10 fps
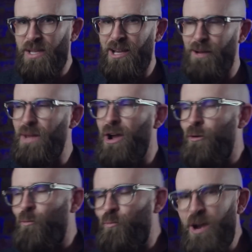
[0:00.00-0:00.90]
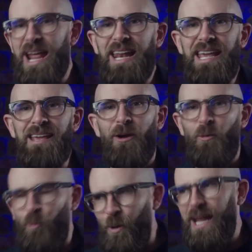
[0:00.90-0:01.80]
become really,
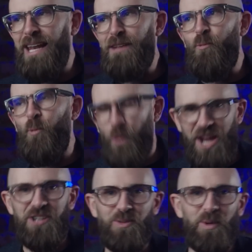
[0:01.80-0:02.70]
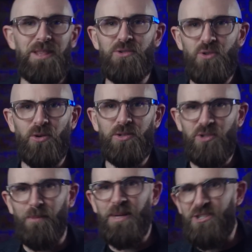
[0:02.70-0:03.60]
really rich, with a
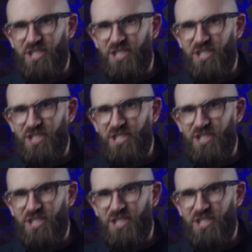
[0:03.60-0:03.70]
jaw-dropping